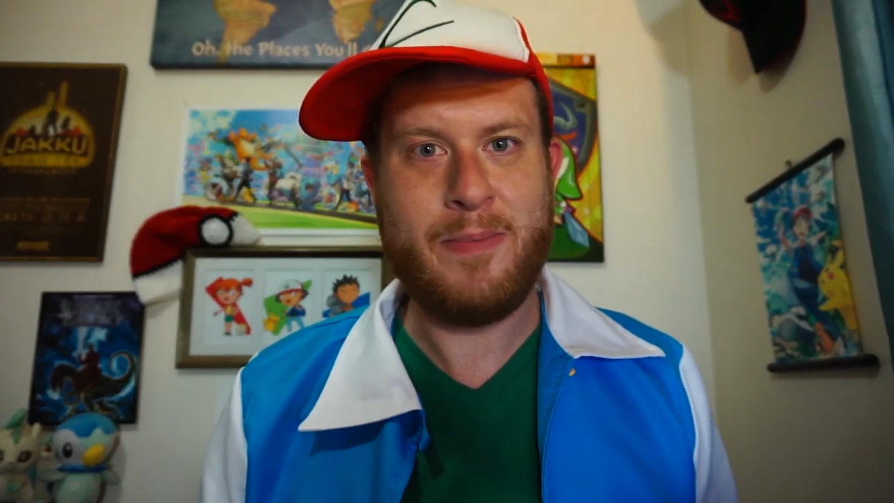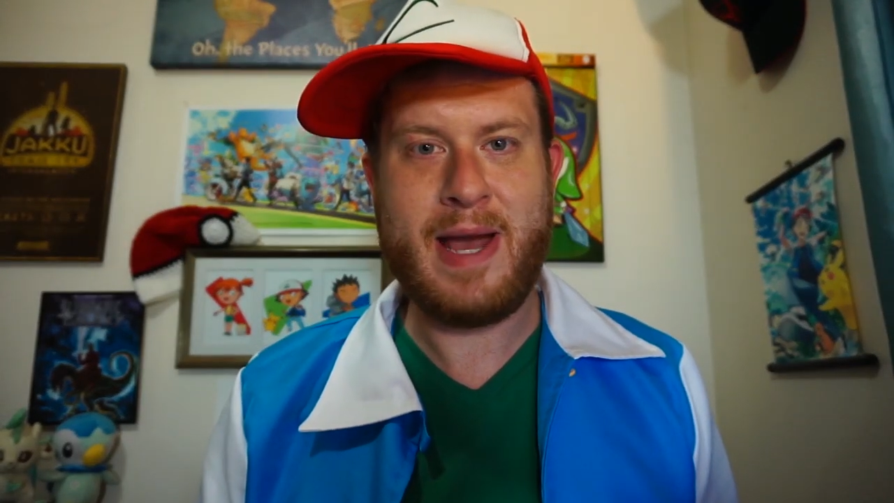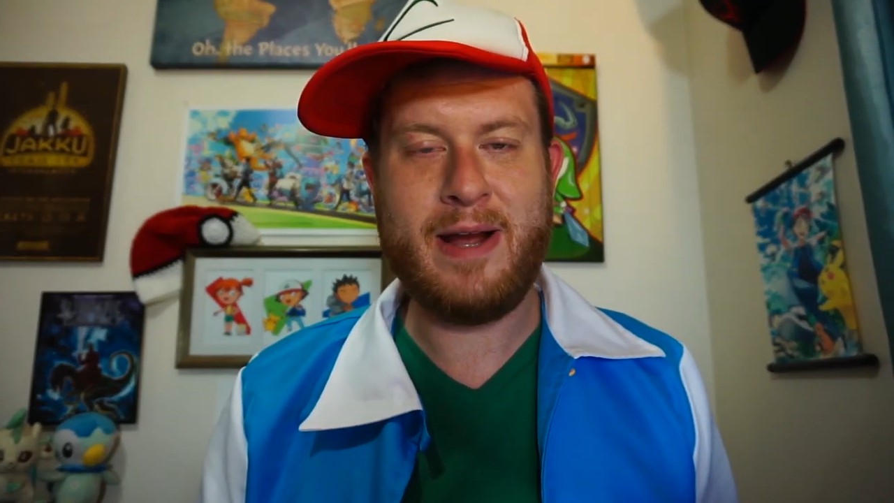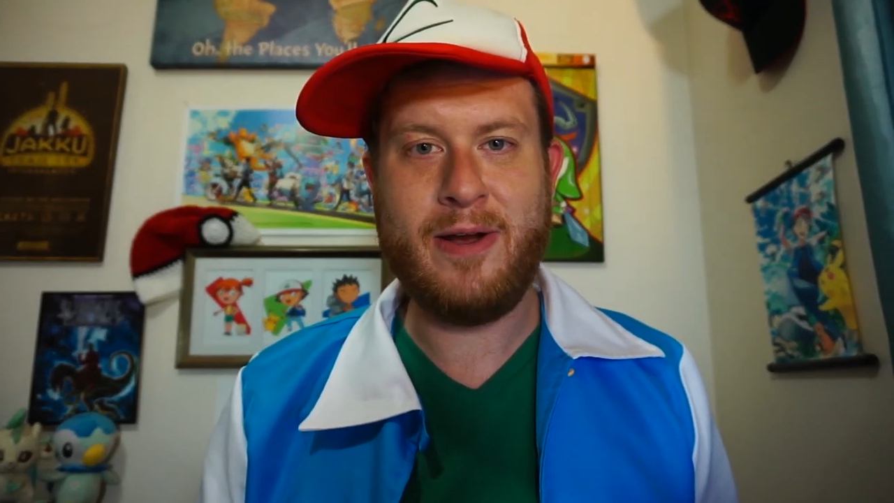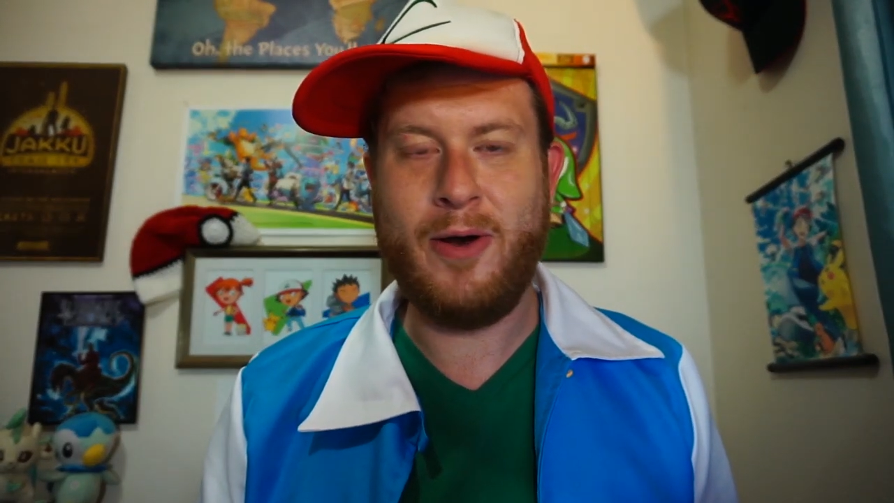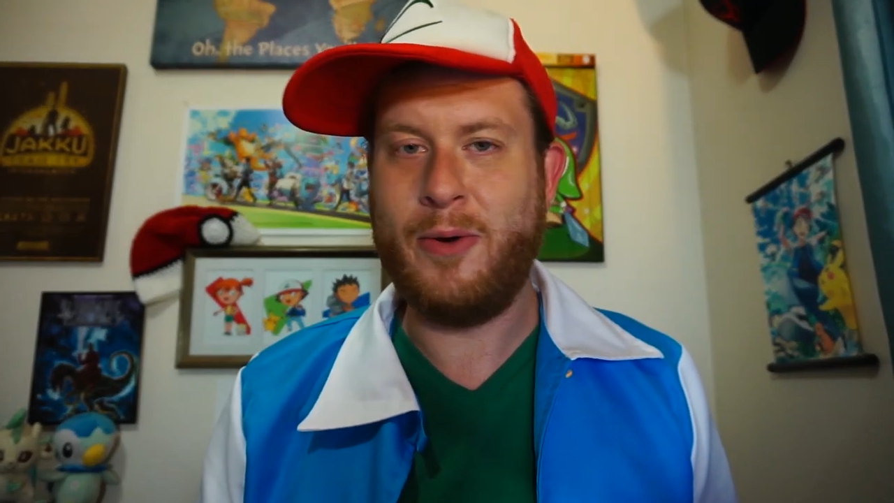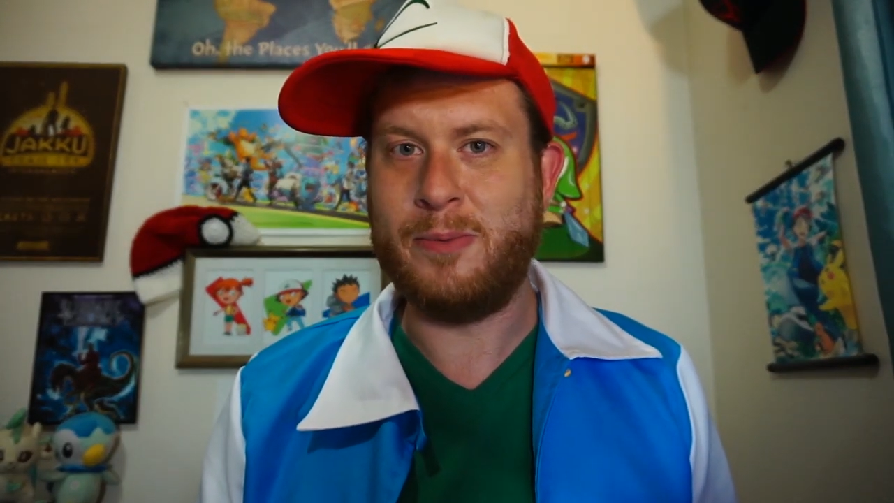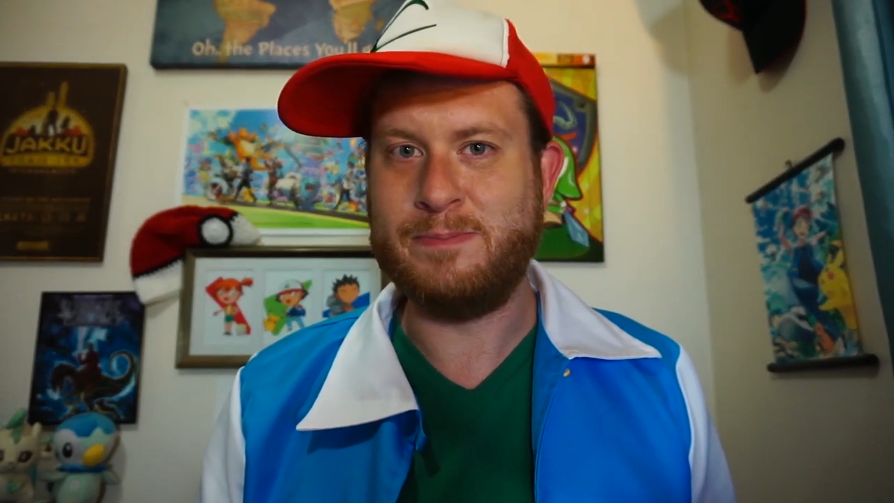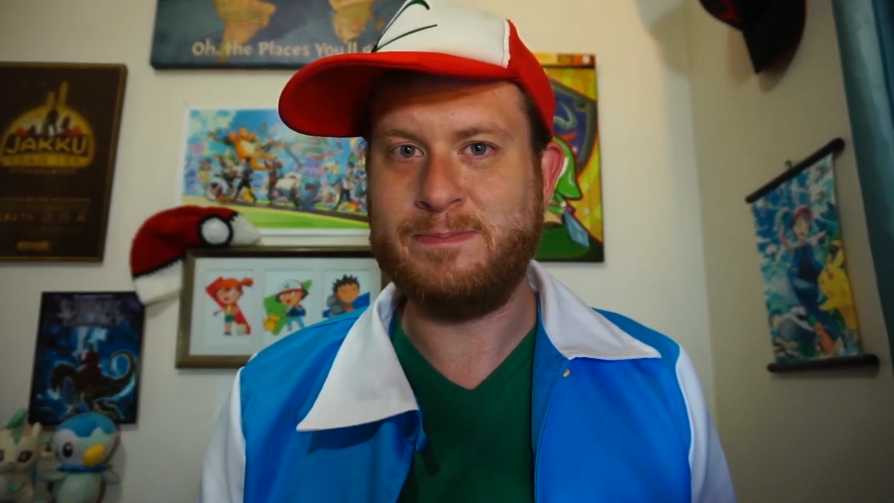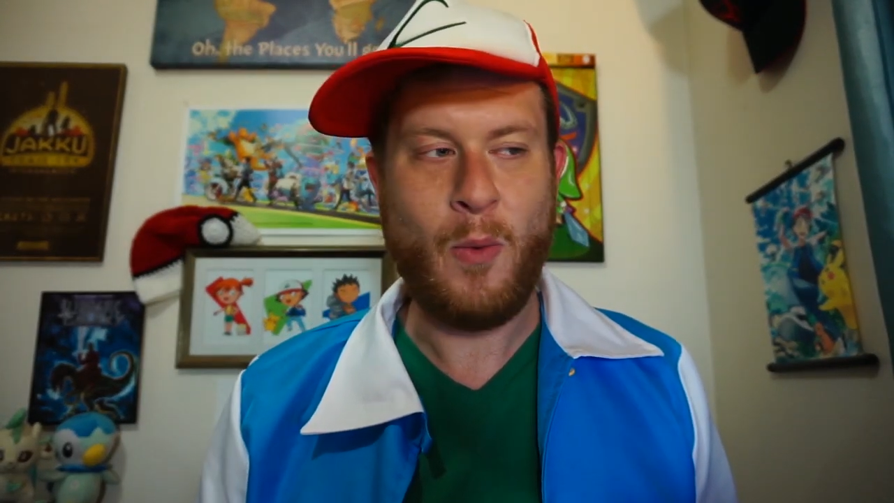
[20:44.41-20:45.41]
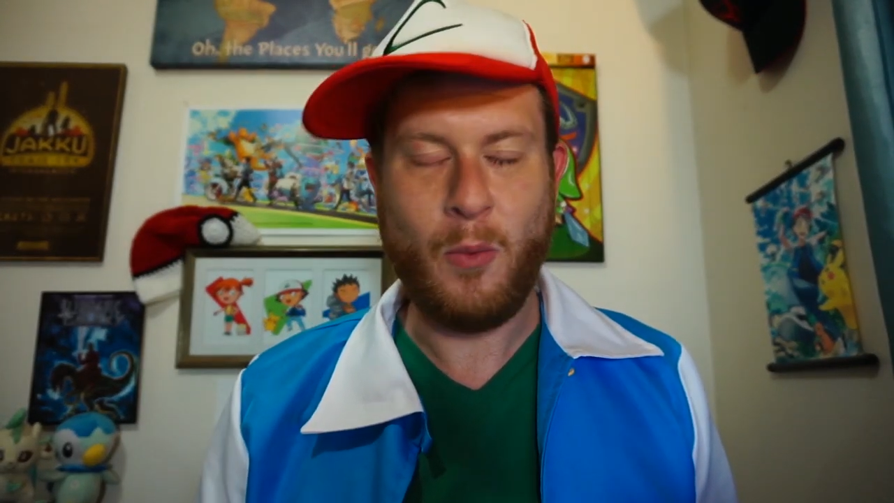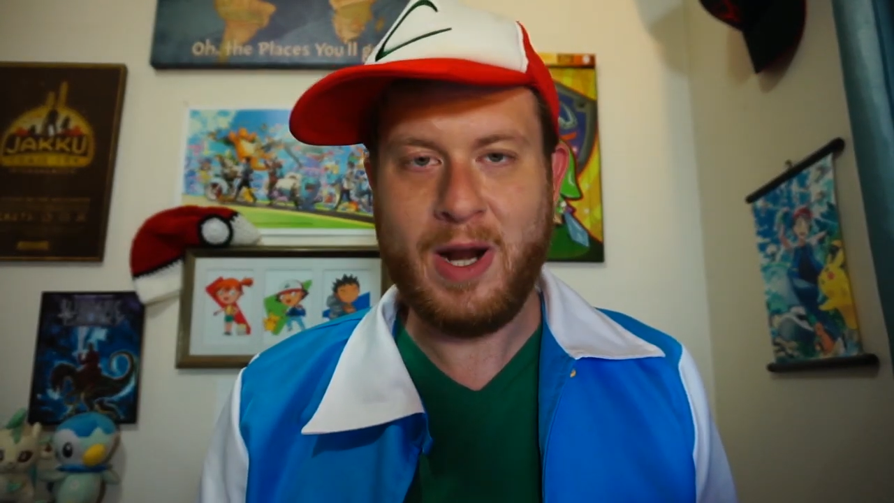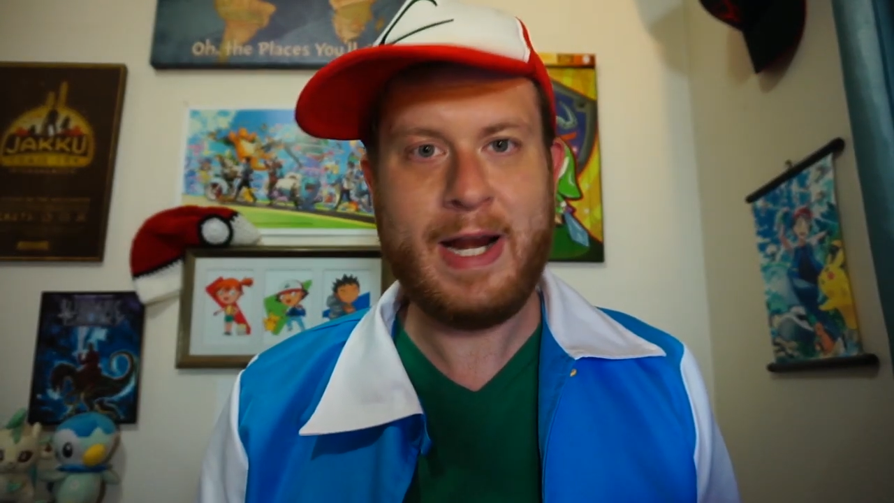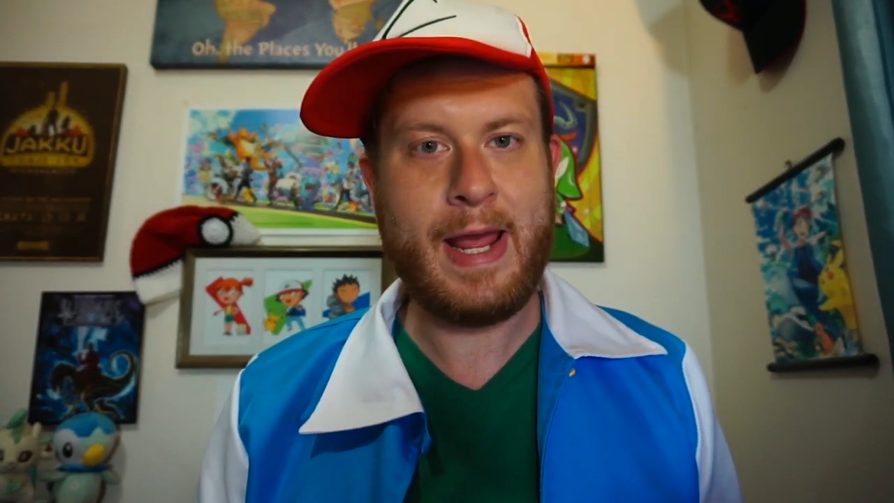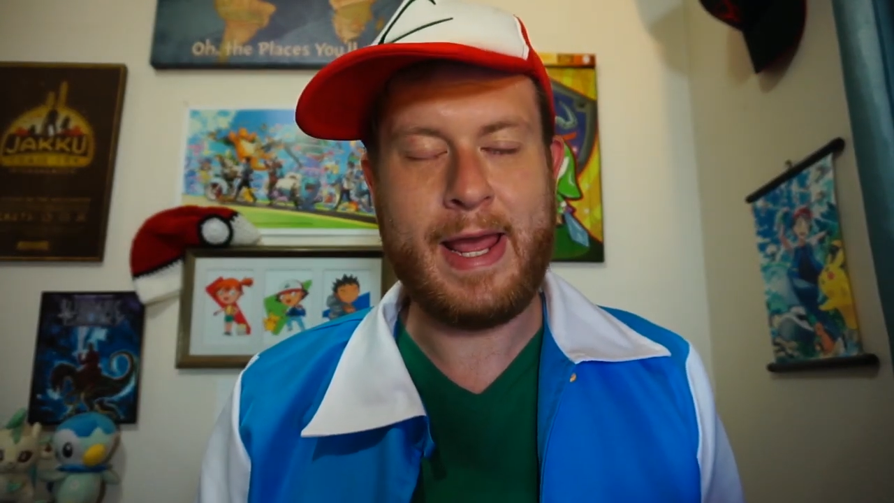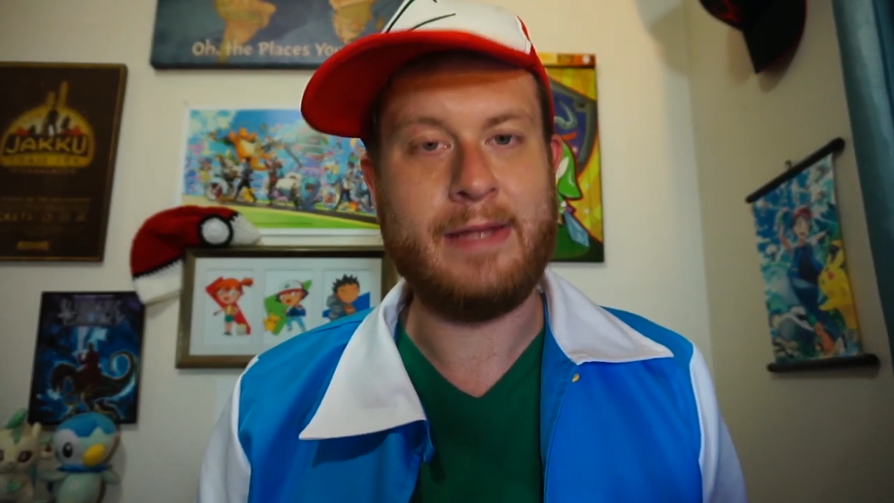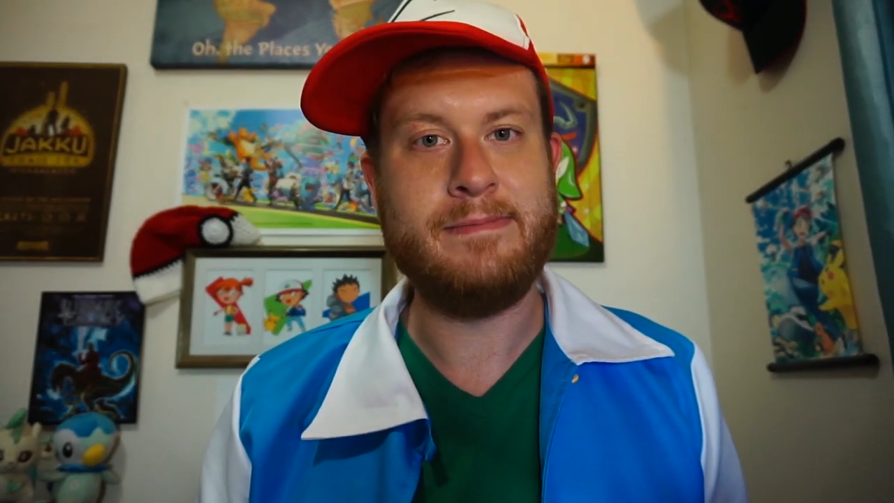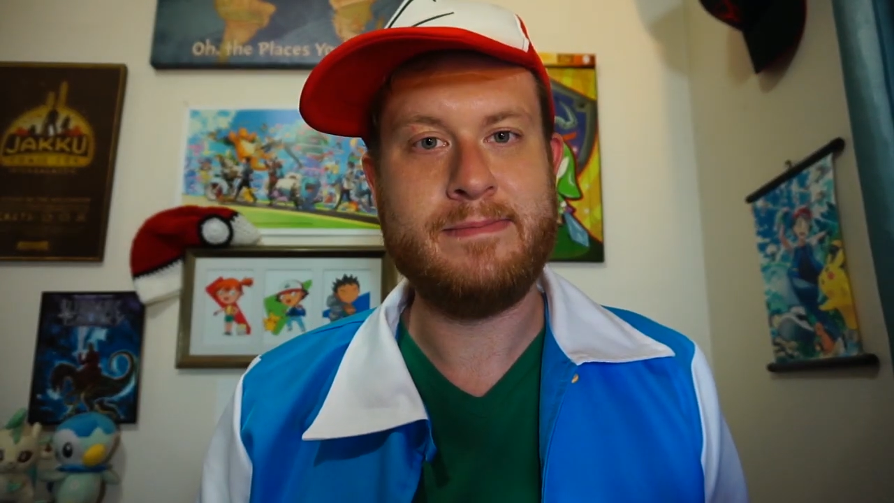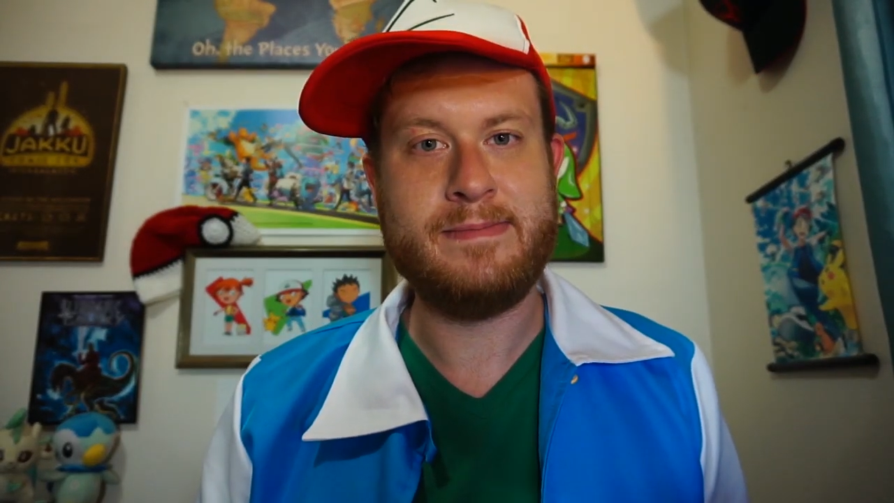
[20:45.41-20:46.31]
back home. What a day.